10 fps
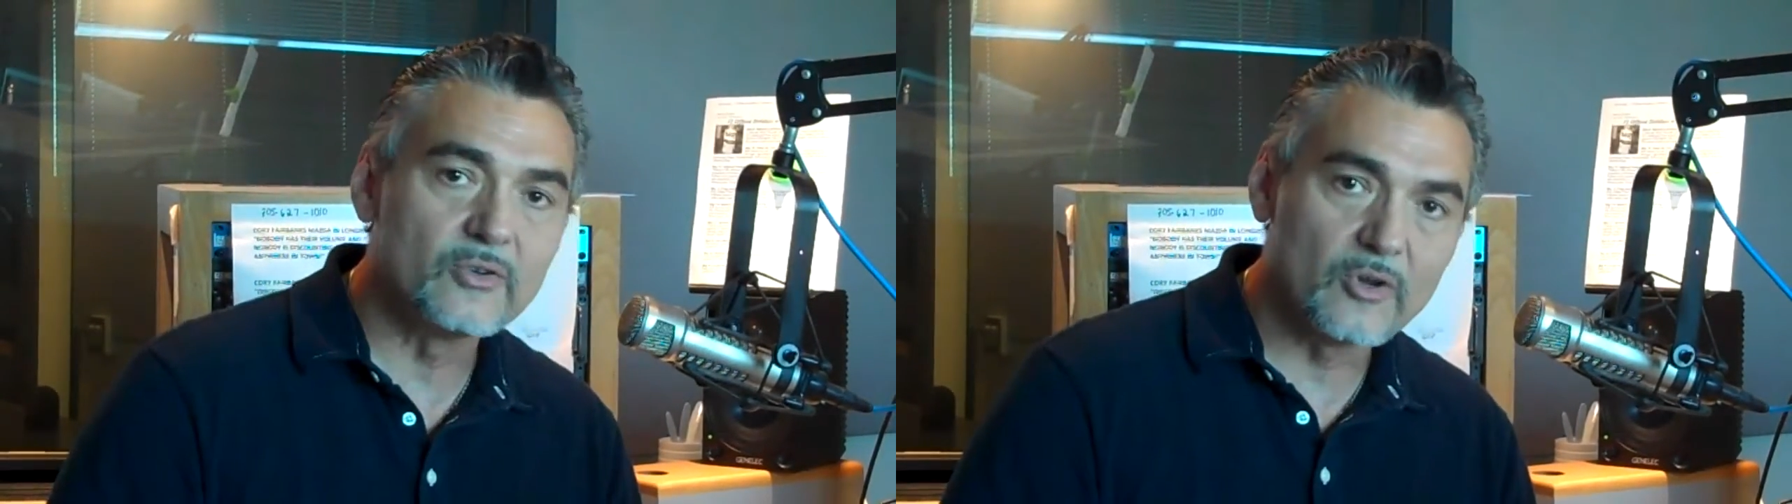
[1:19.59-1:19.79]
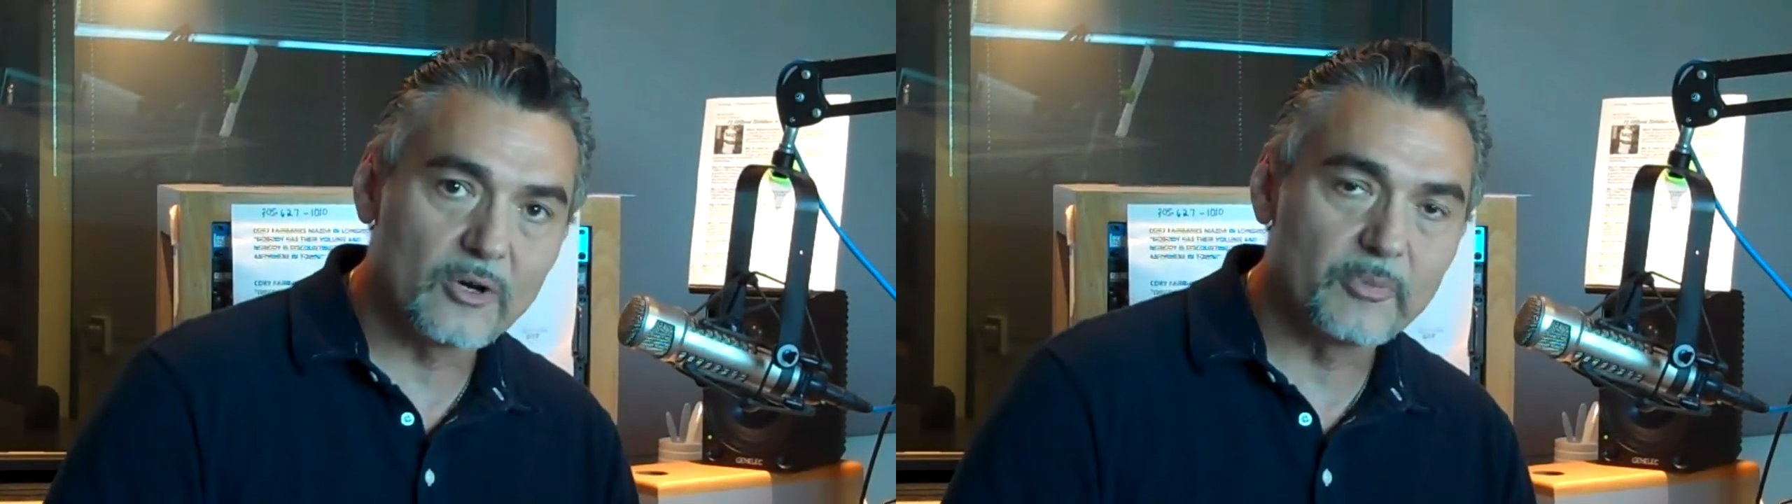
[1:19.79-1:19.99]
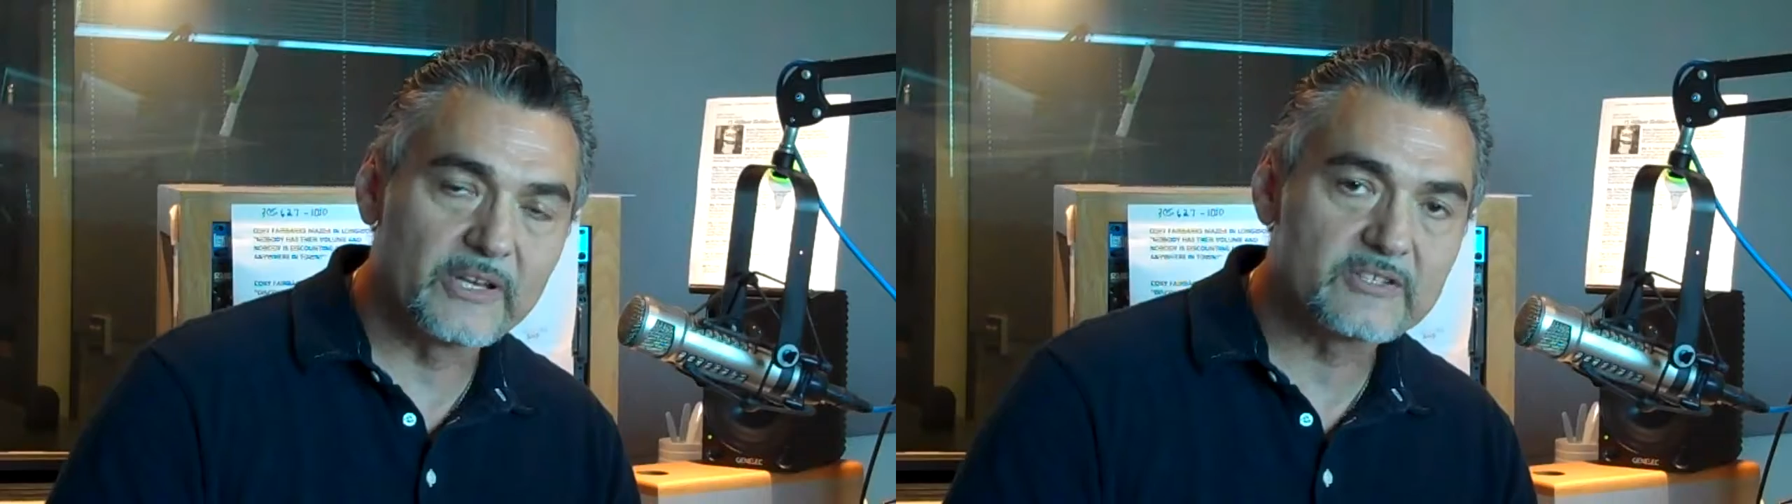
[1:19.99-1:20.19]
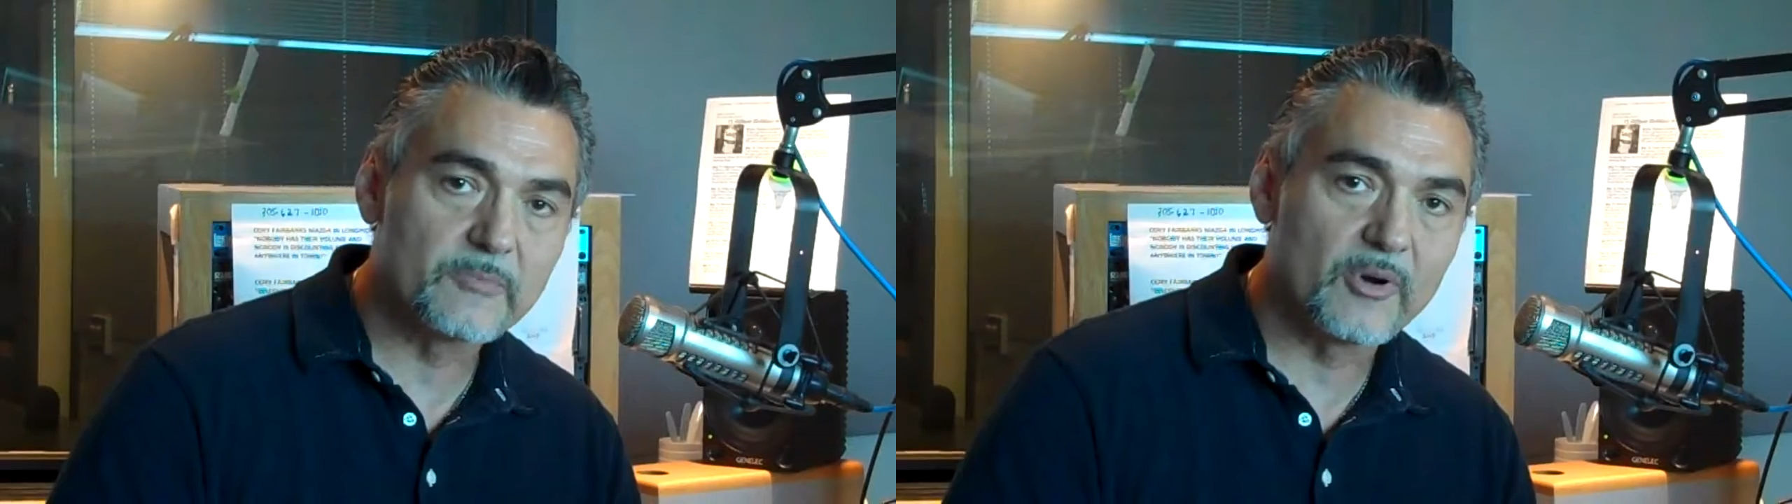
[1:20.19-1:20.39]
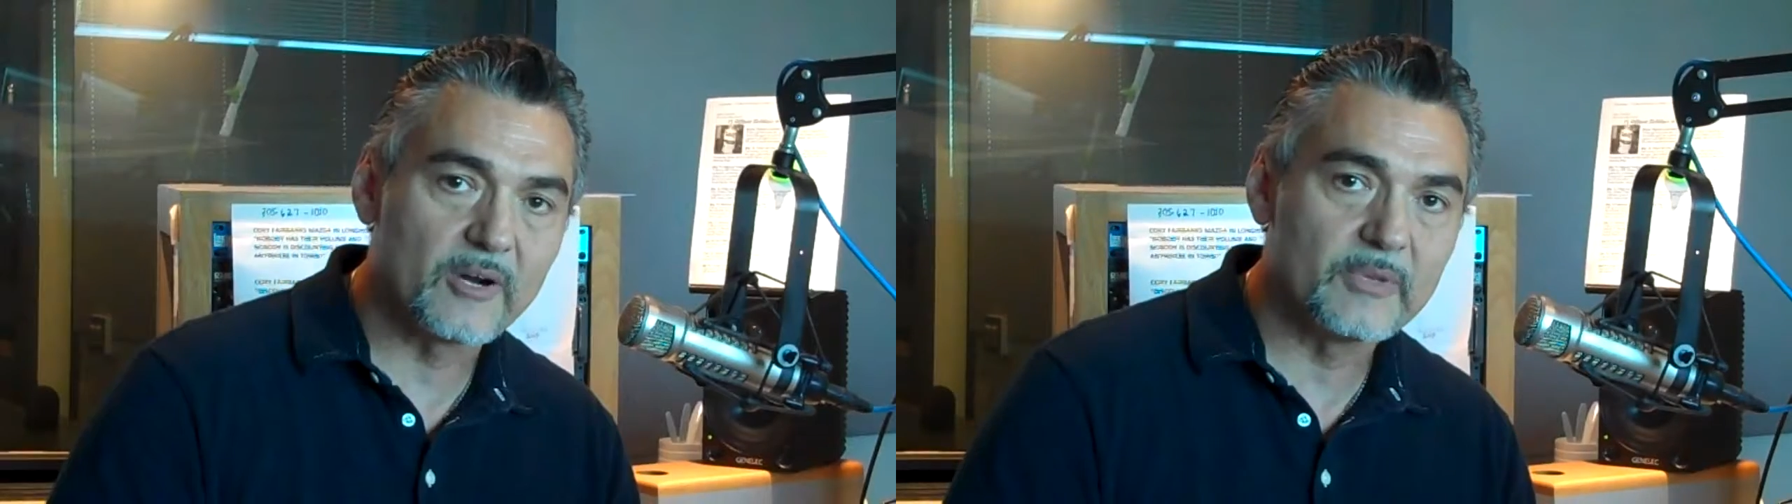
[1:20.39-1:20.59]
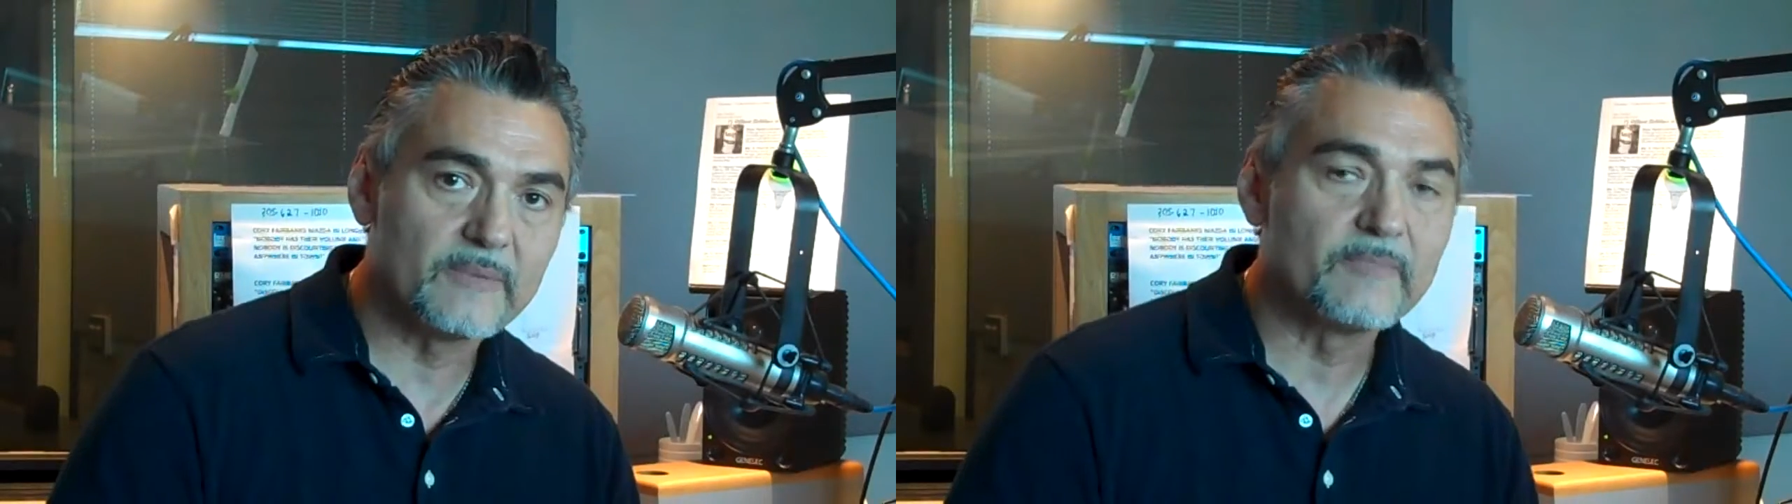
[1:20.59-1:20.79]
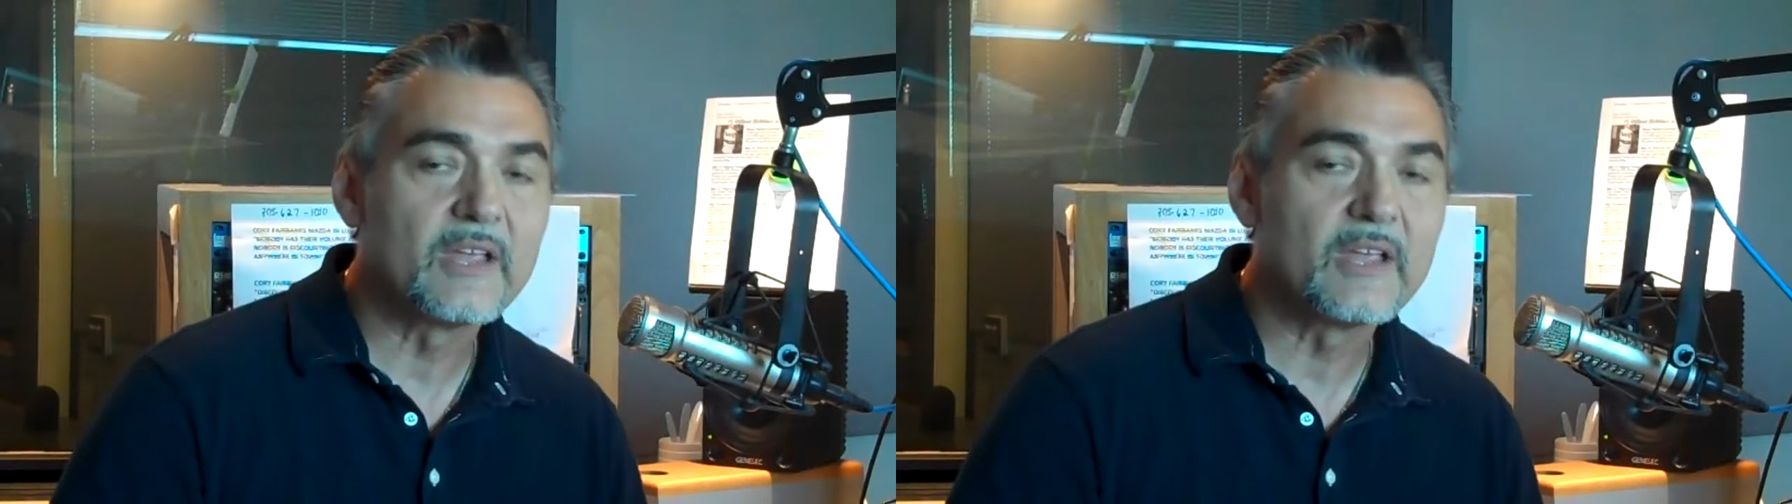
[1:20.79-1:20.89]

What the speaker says: New York Police Department,